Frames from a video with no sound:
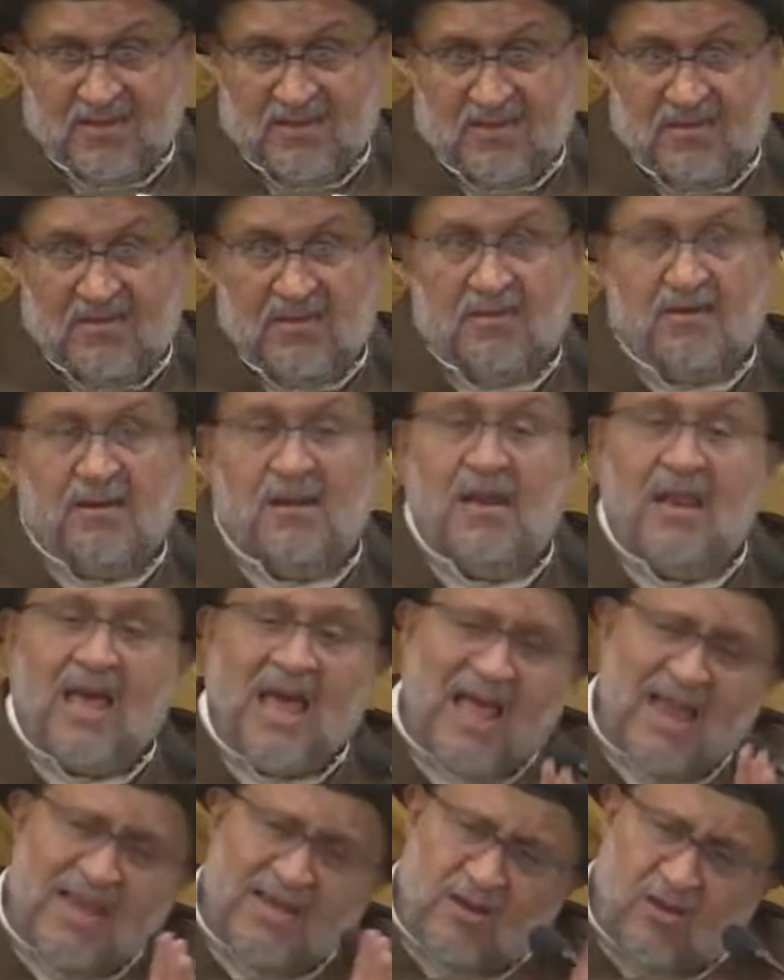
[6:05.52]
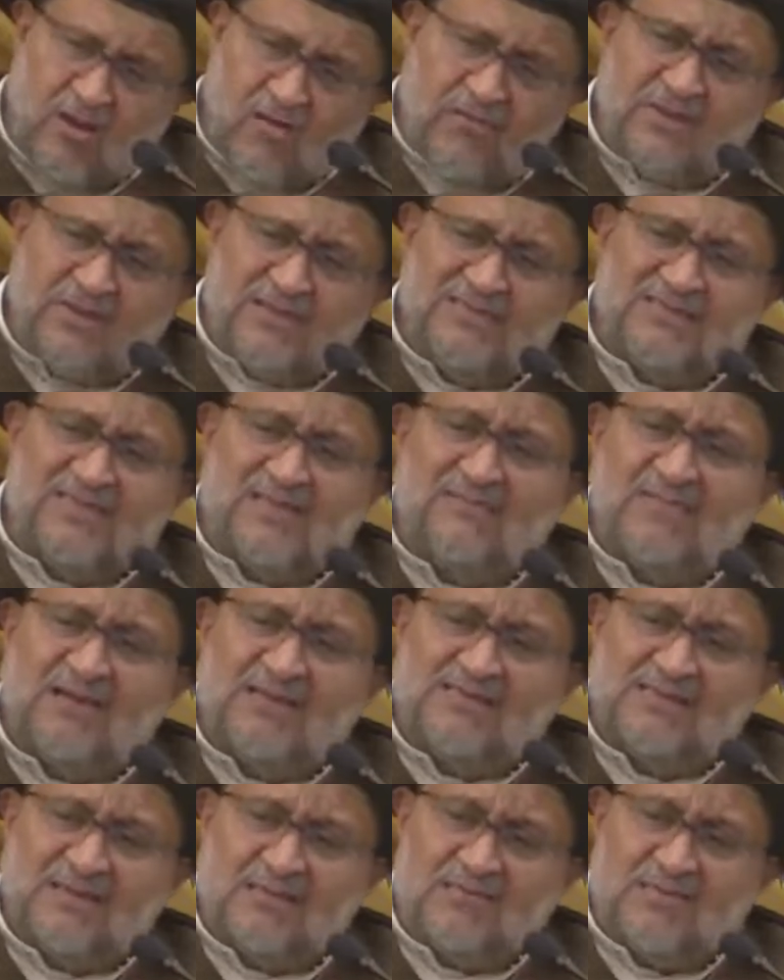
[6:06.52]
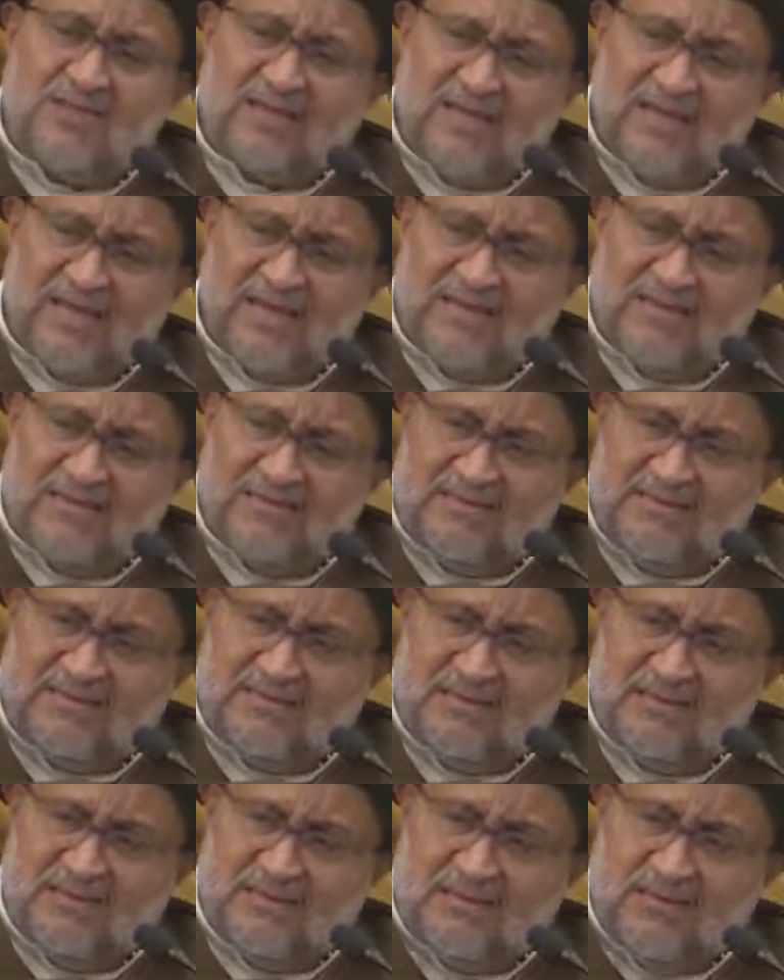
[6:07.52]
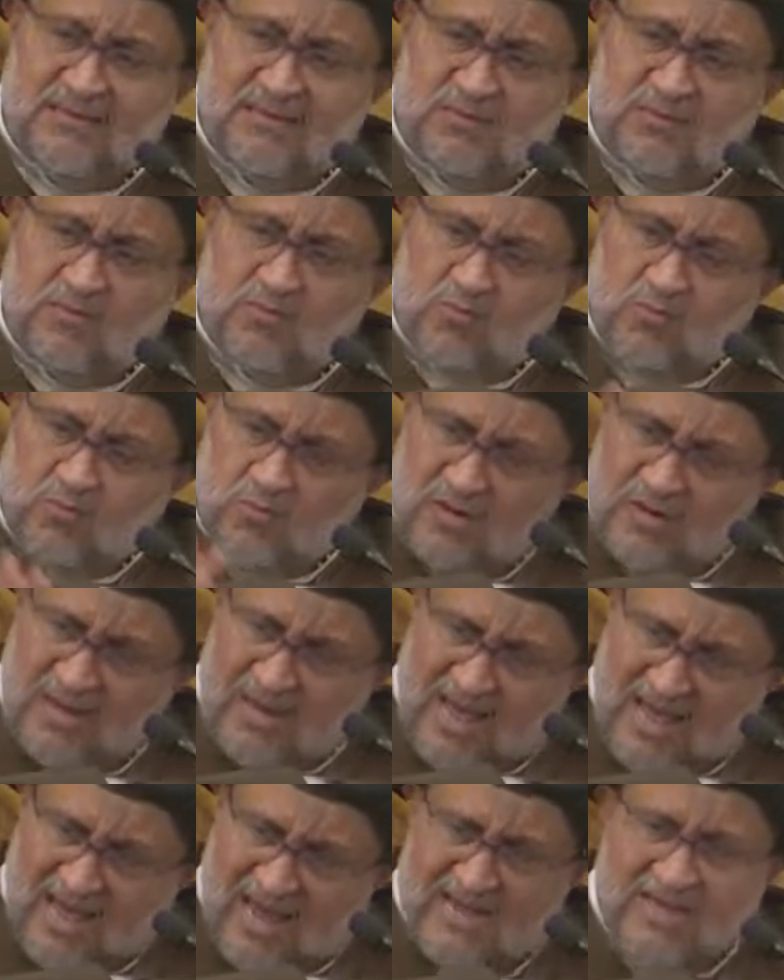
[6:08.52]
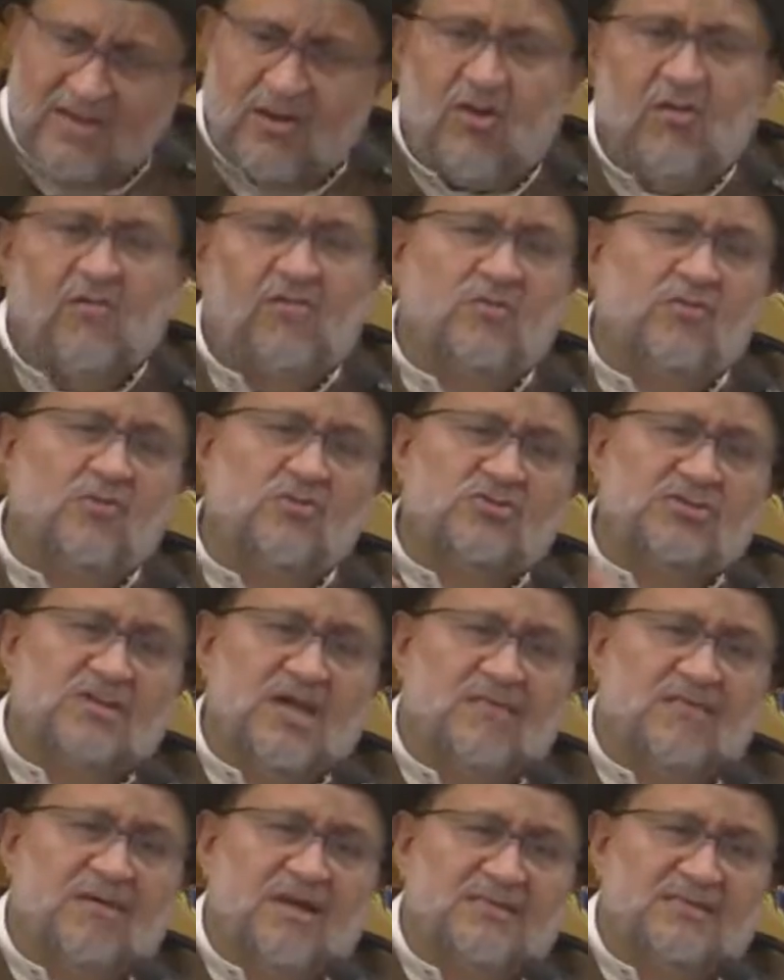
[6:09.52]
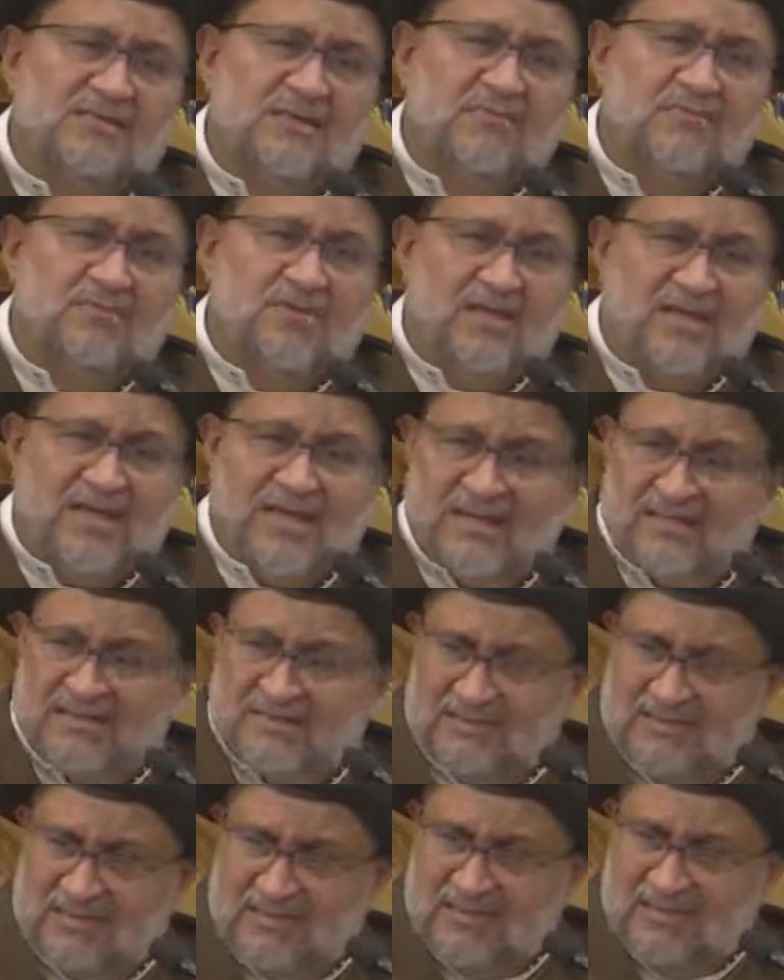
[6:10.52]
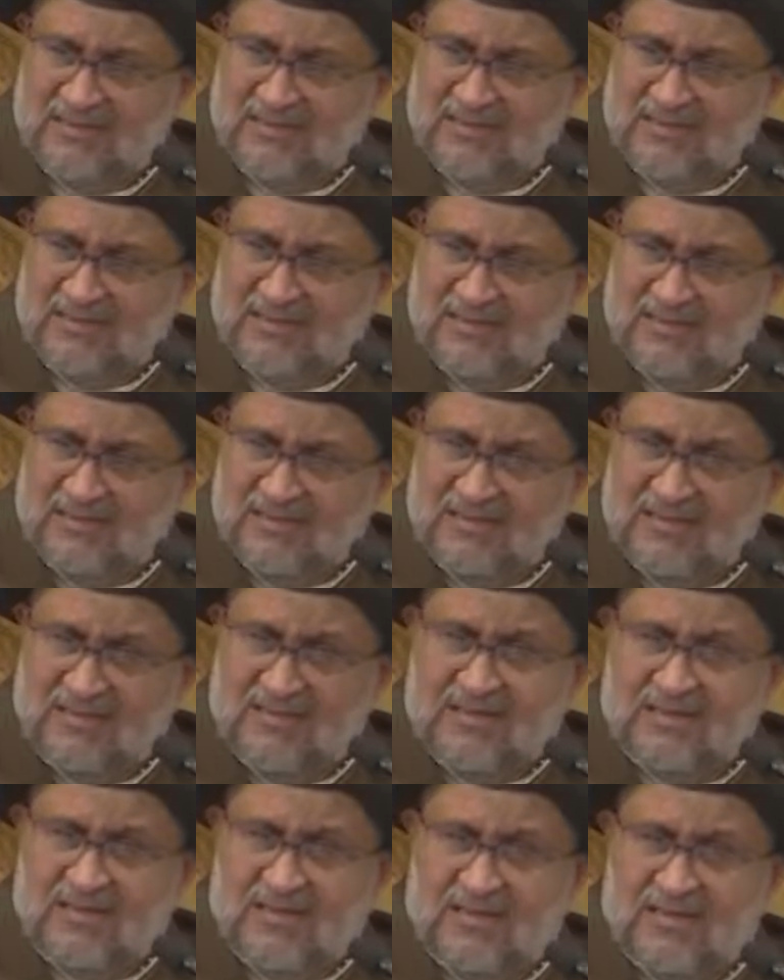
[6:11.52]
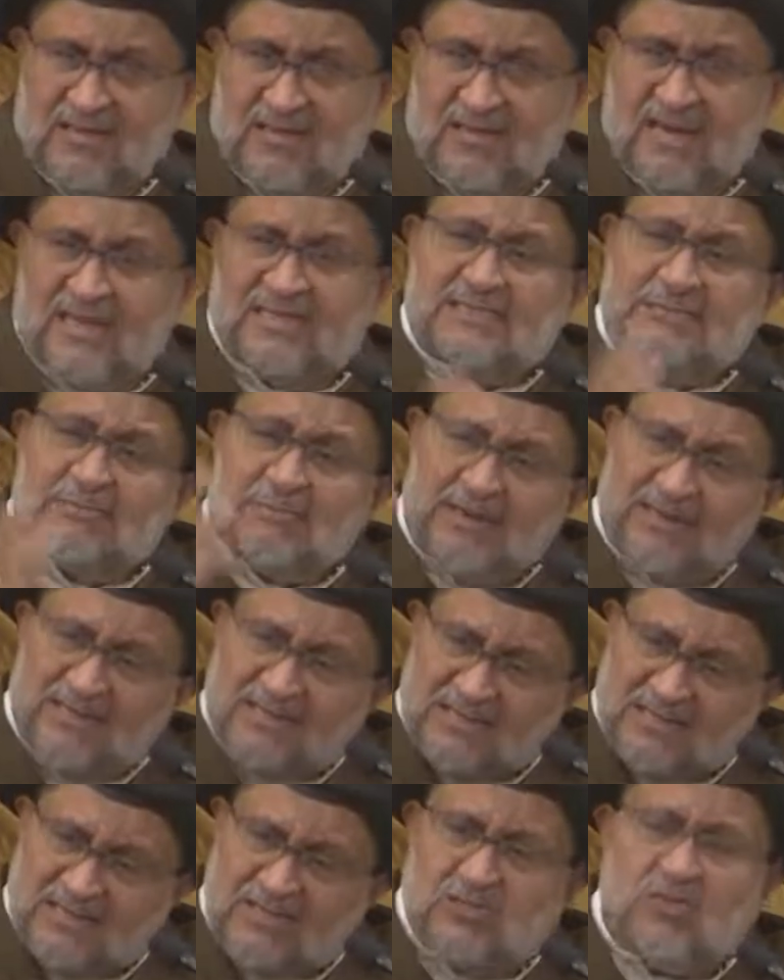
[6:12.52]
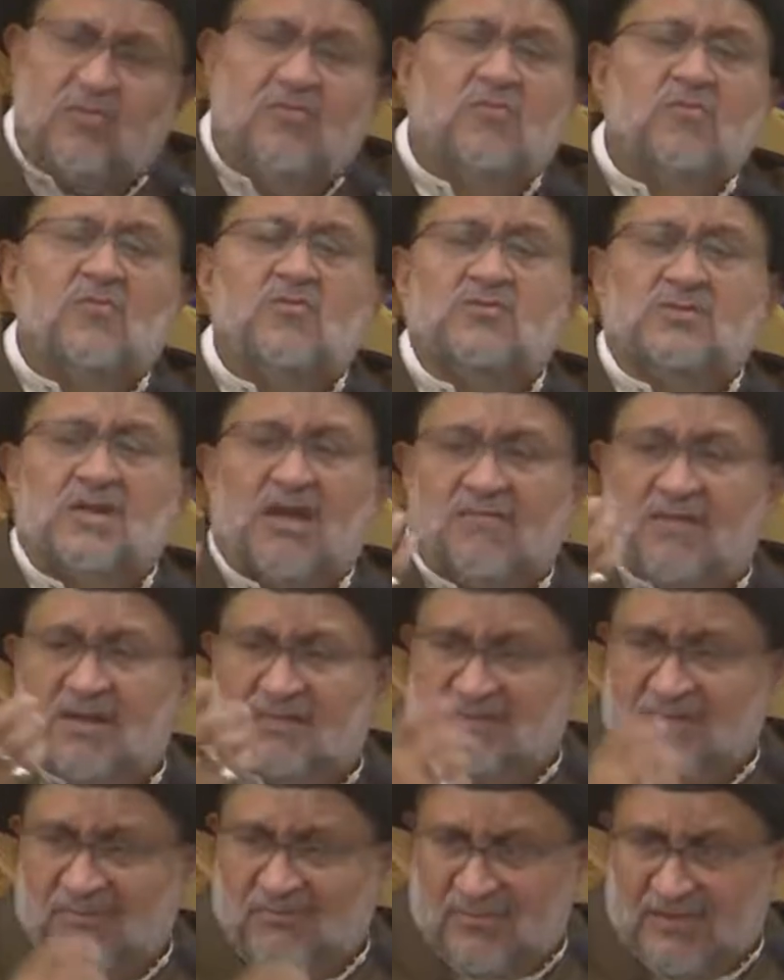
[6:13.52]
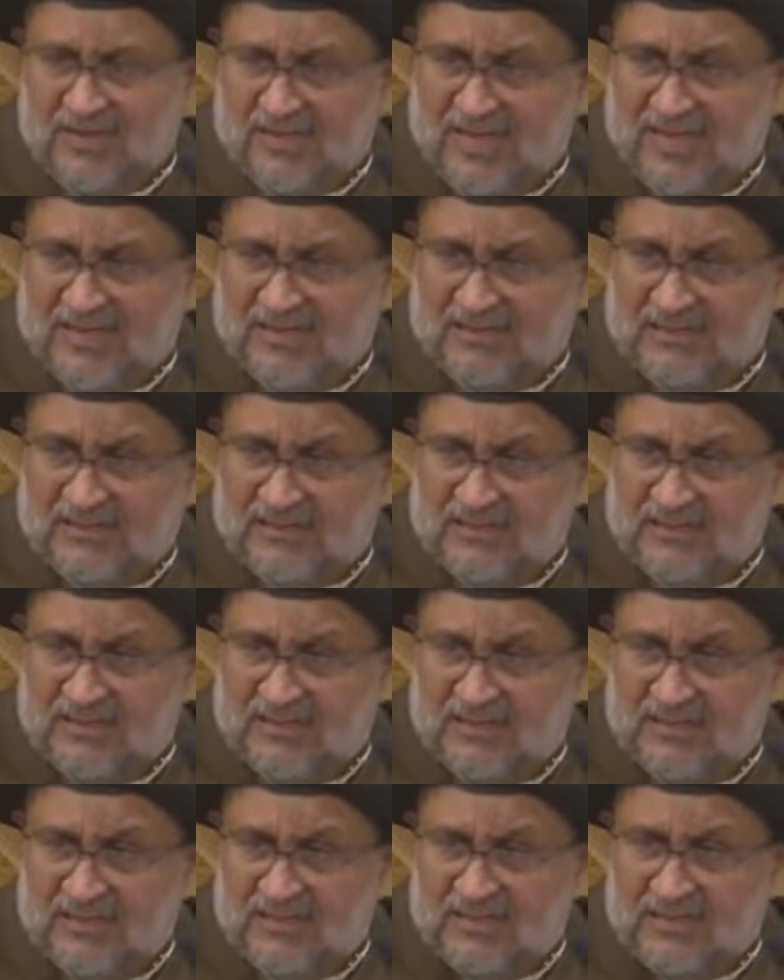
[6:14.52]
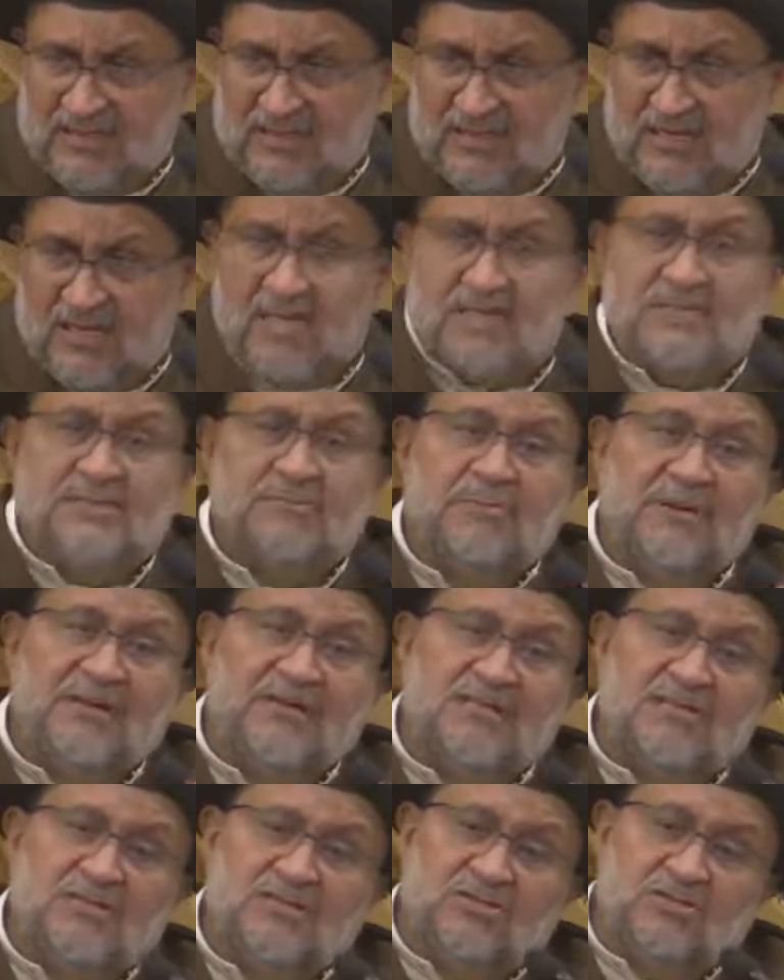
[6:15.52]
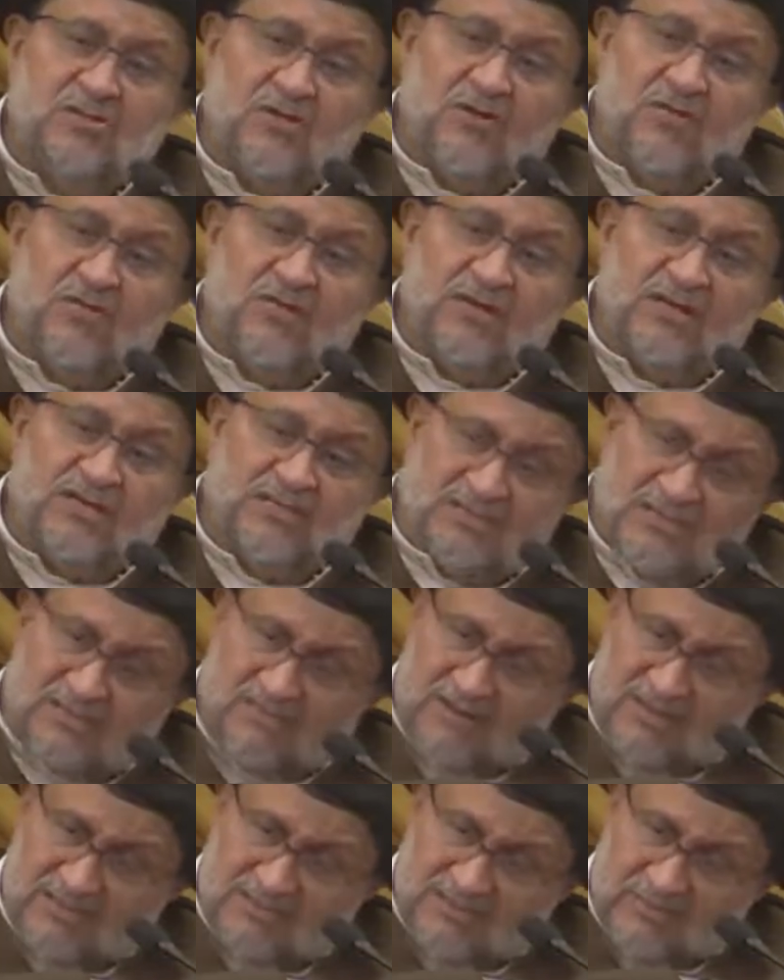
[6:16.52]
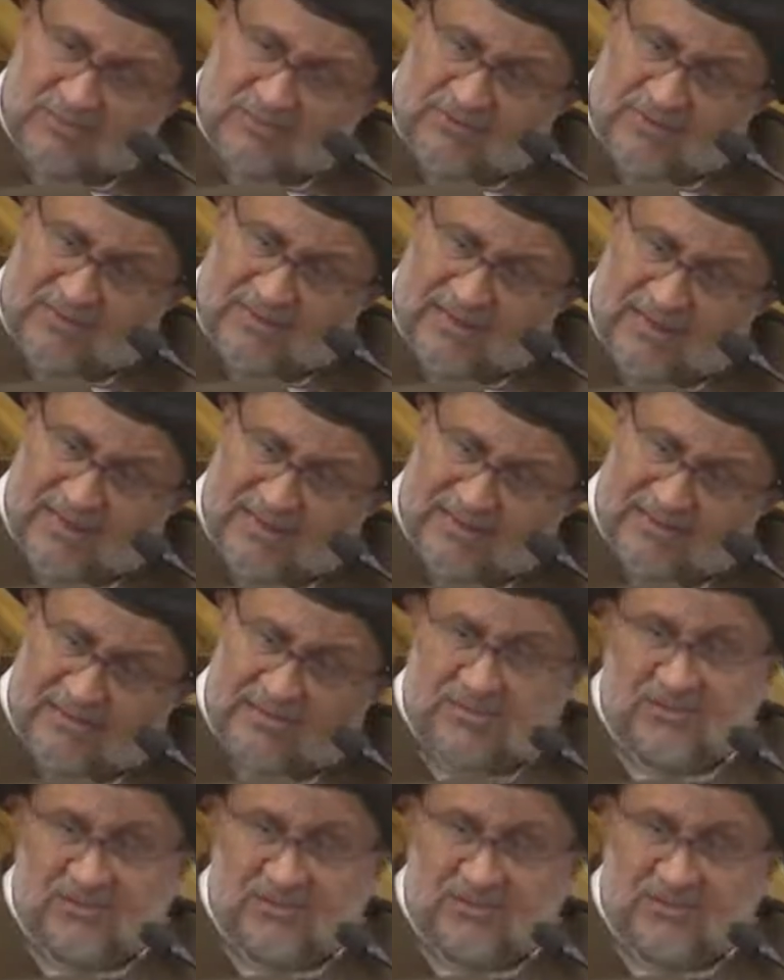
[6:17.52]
Line of Khidr was something else. Line of Musa was something else. Expertise of Musa was something else. Expertise of Khidr was something else.